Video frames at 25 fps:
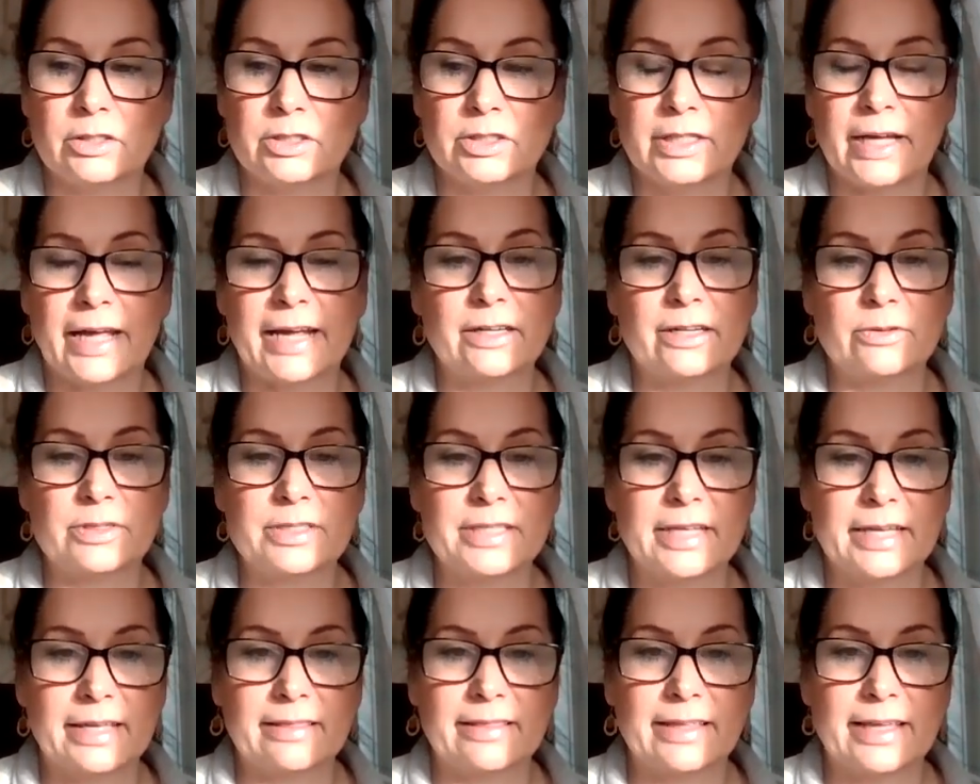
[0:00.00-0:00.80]

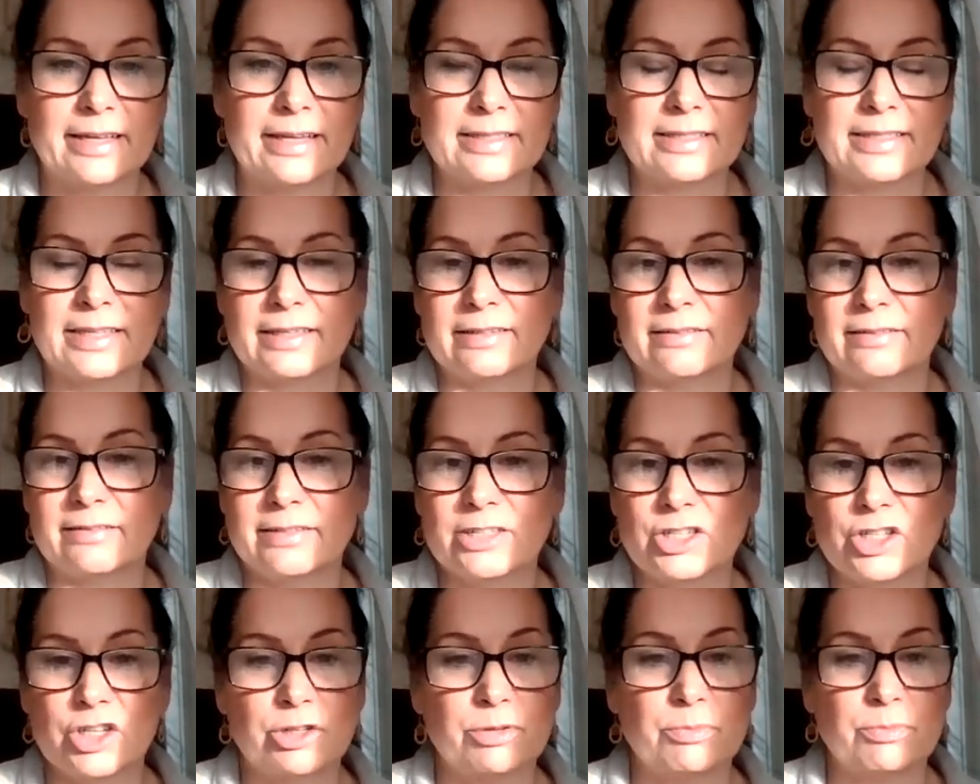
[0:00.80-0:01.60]
diagnosing things that
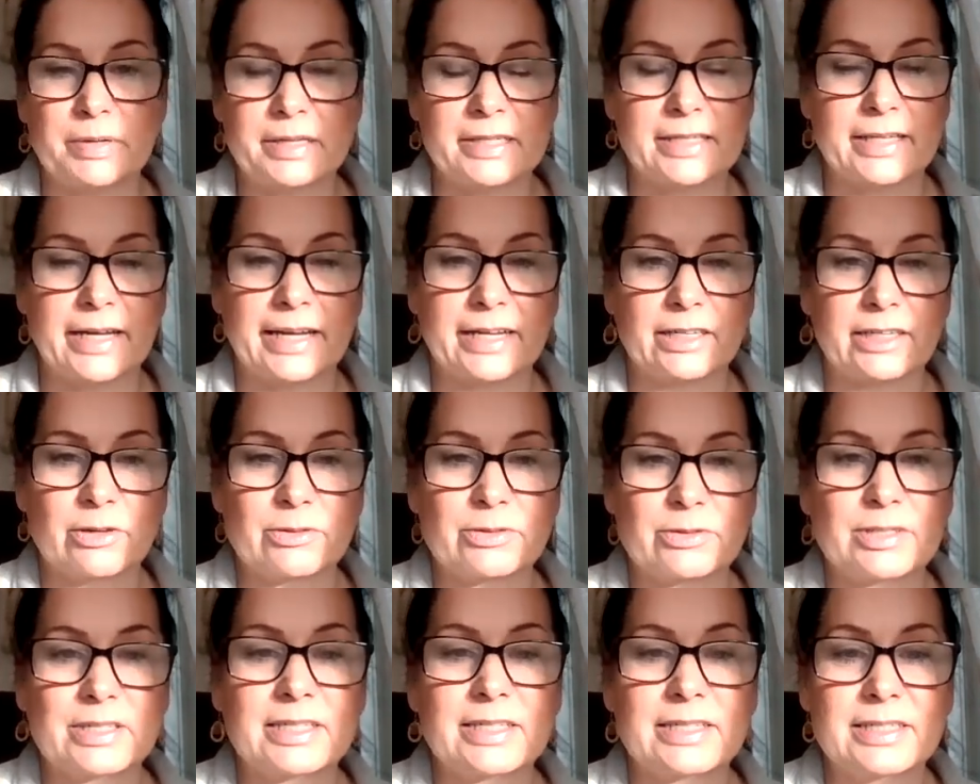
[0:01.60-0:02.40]
shouldn't be
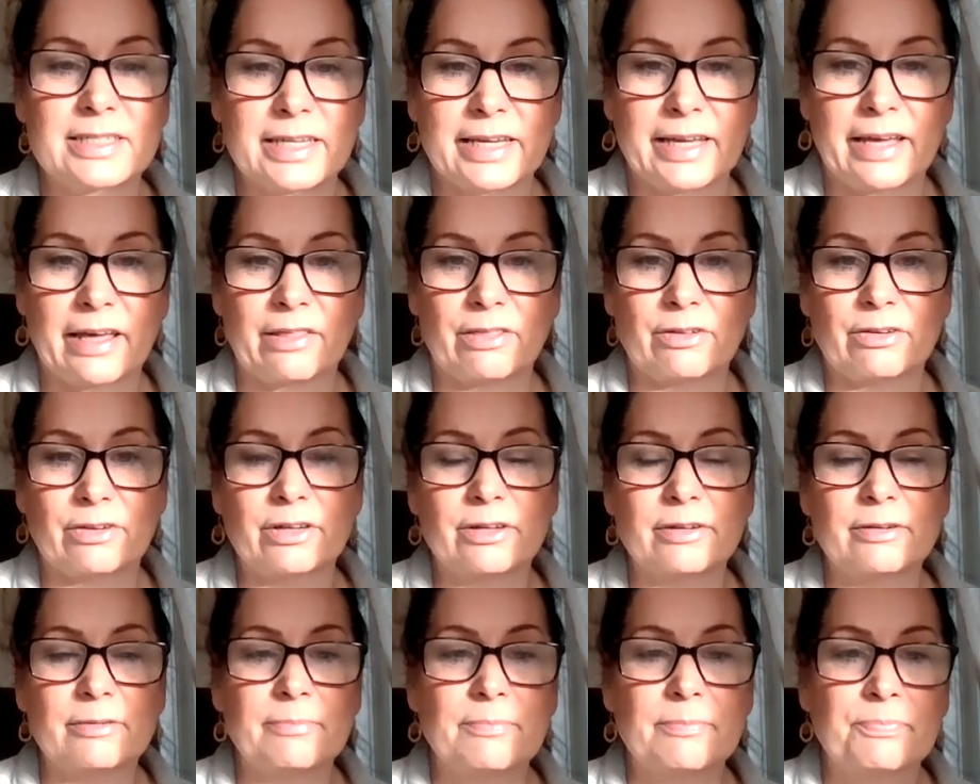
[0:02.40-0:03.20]
diagnosed
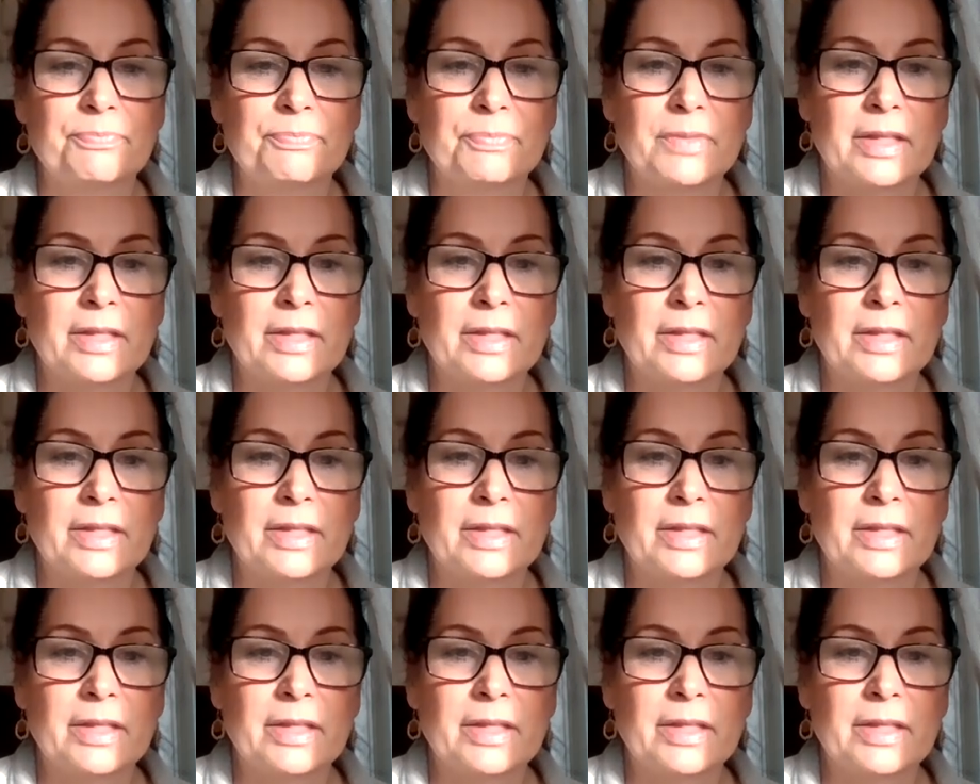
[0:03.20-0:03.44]
together,